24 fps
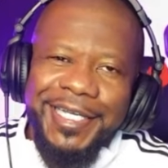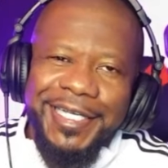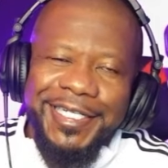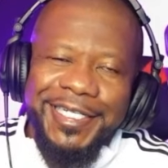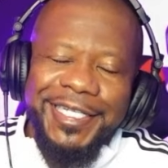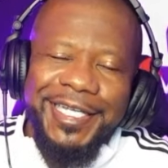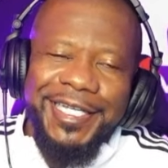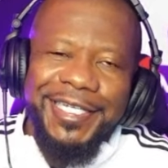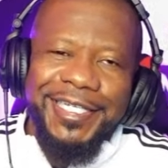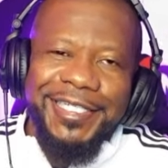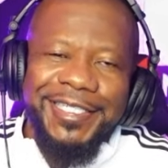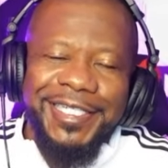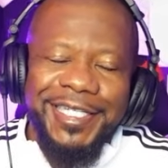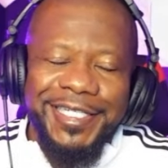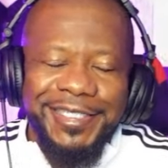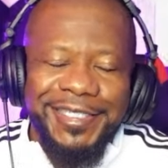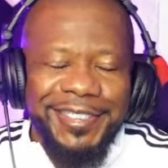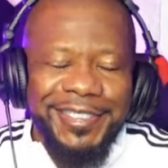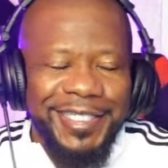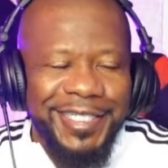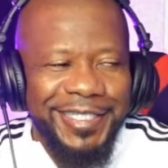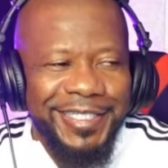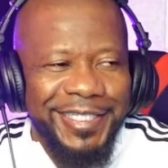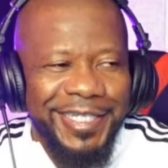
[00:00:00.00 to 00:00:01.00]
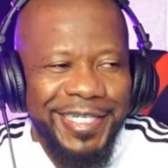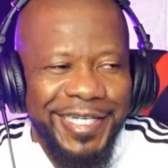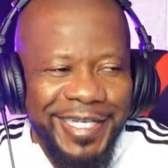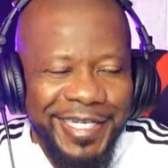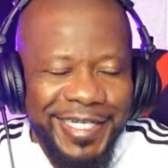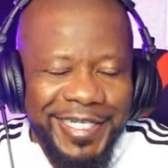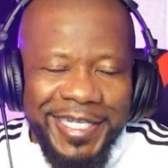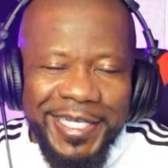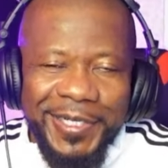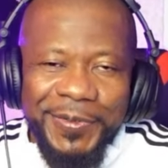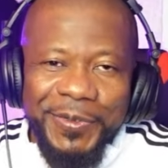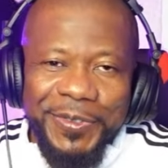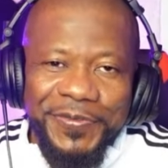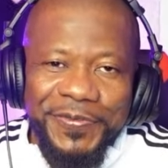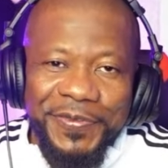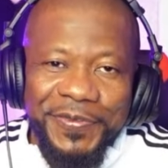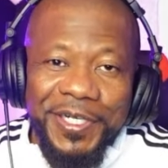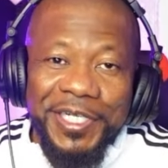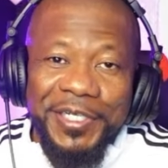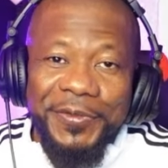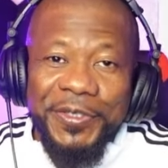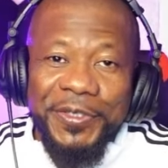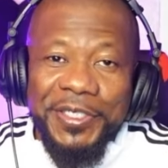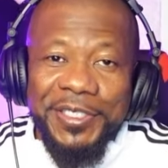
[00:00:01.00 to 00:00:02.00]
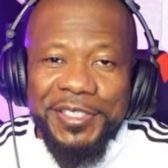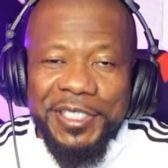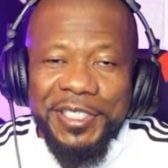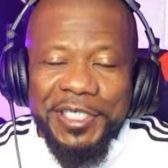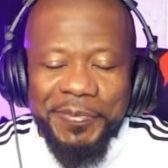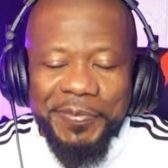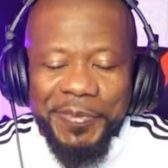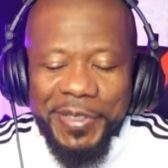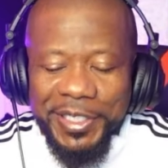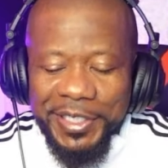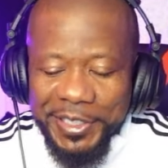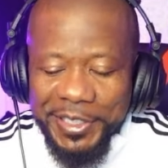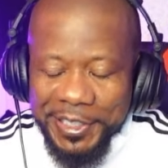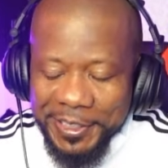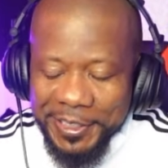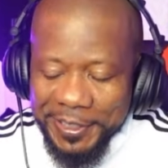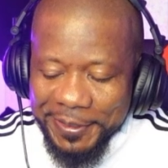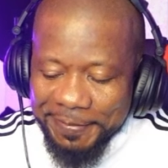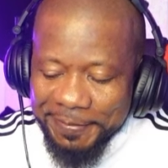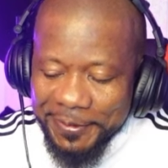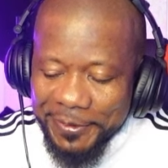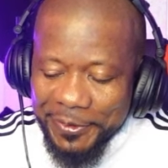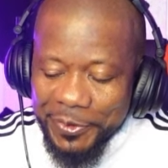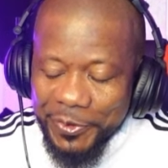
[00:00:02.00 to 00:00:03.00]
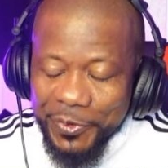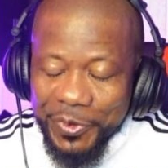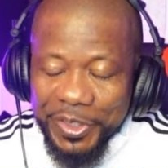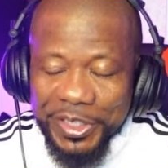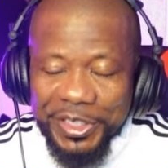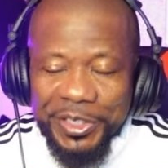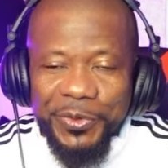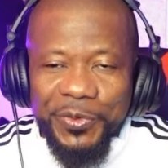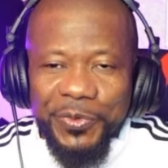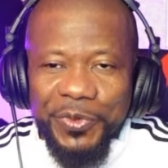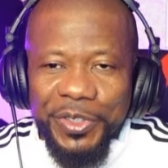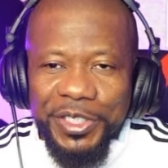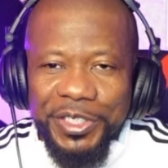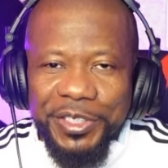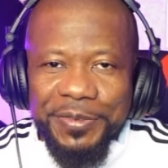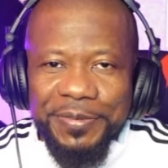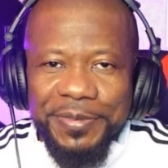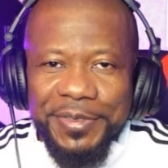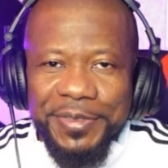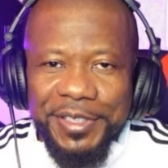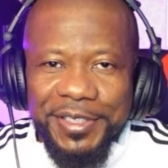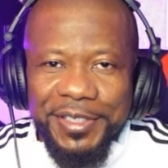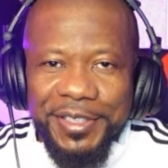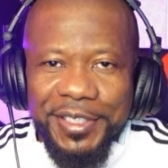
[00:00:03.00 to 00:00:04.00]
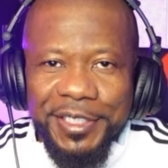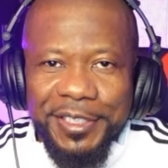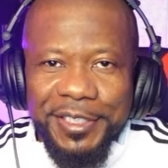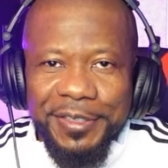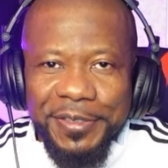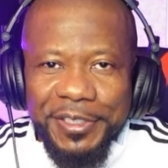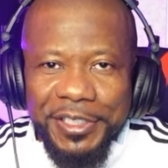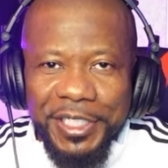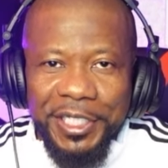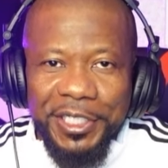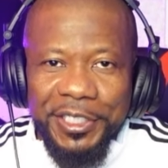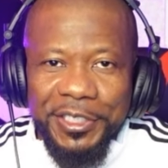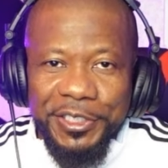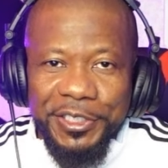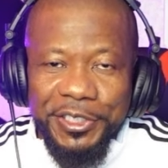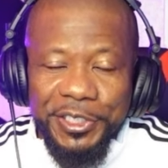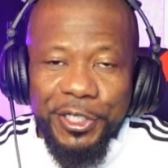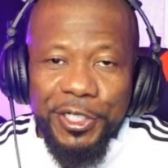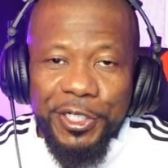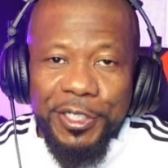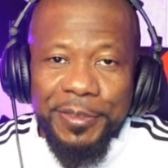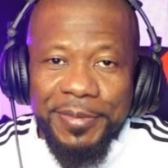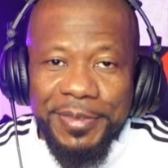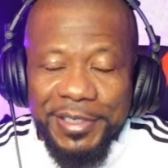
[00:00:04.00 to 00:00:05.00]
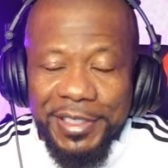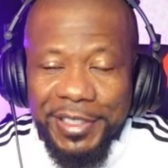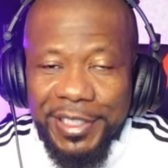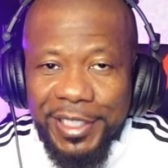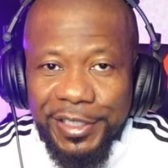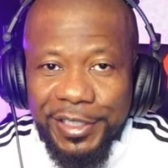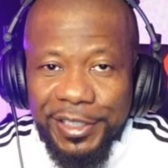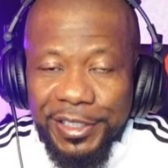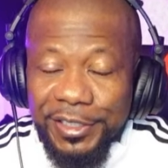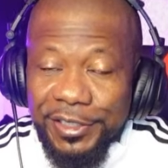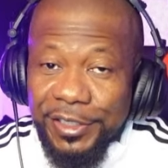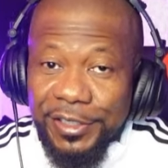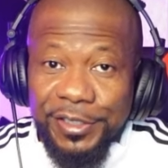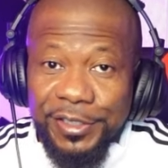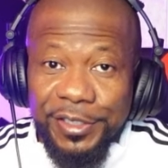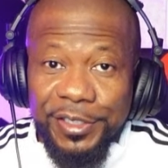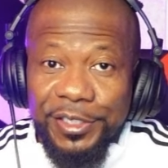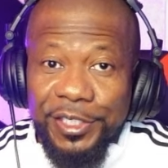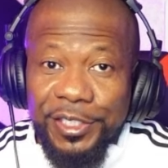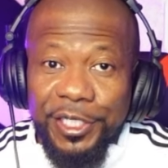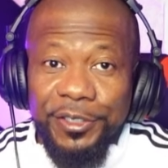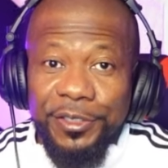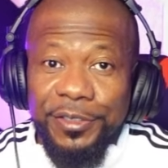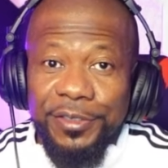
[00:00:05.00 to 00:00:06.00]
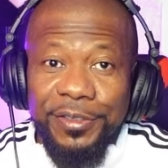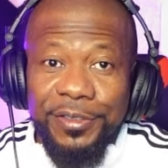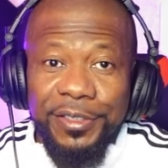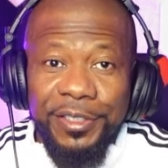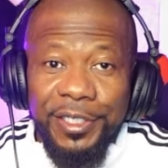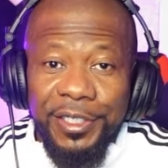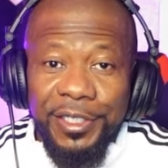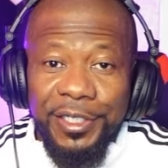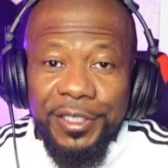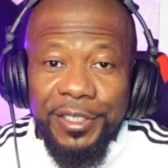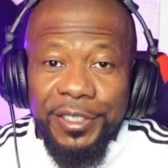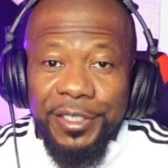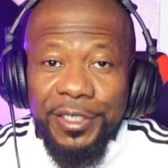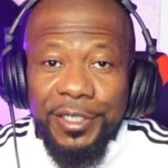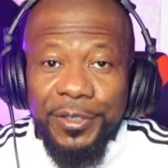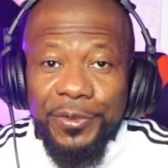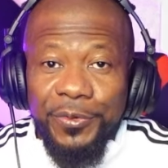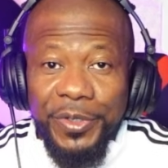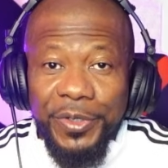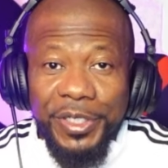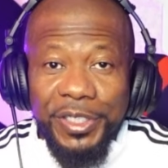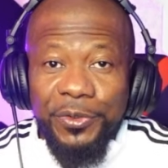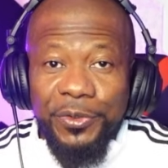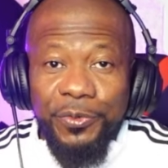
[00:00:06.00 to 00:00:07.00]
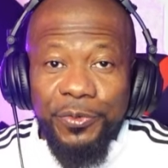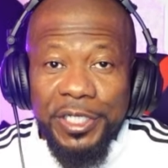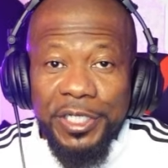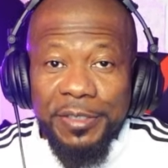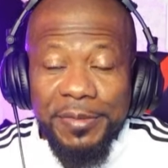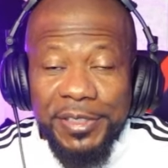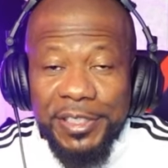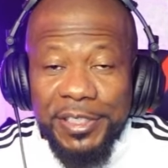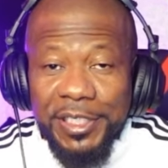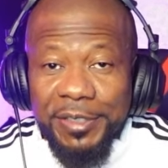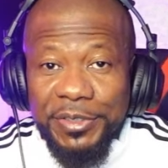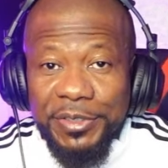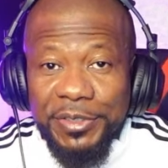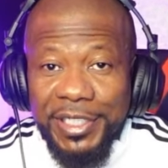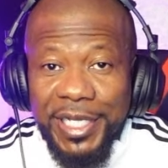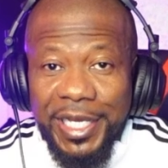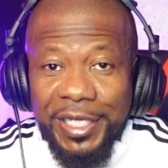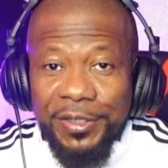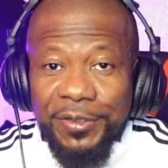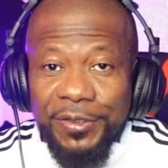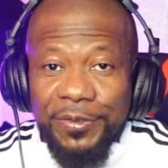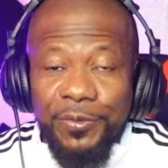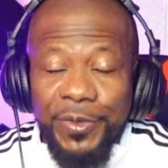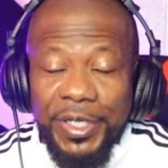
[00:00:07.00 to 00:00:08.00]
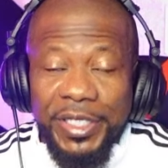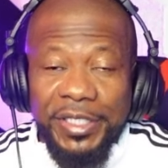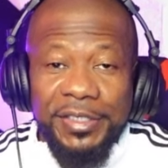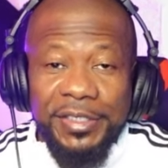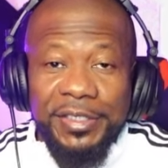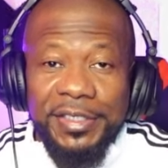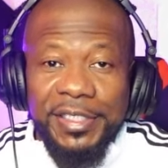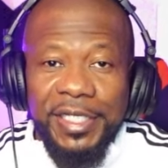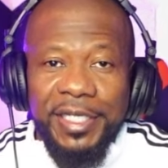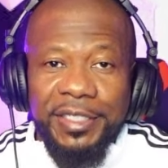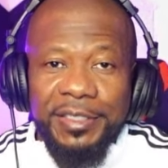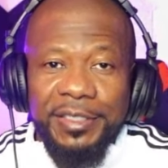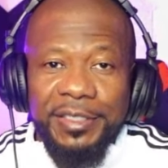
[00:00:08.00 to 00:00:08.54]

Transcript: That was funny what he said about Wendy Williams and Shannon Sharp. So like it's just another Wendy Williams, except she got a weight set.